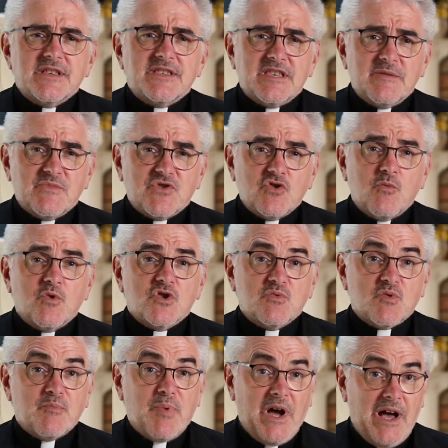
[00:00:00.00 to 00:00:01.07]
Things seemed so
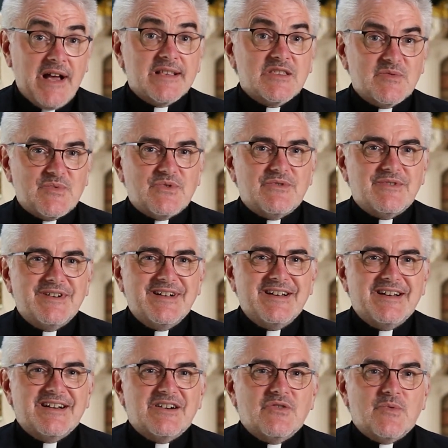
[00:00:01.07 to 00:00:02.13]
much more possible
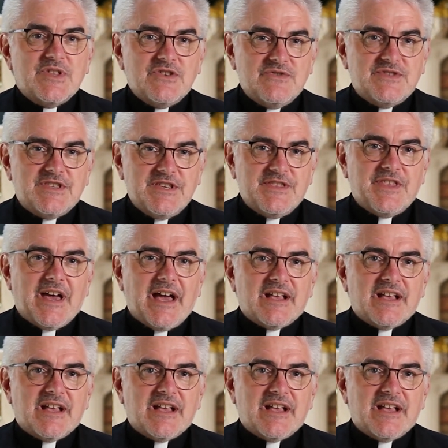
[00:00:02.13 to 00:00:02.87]
when you did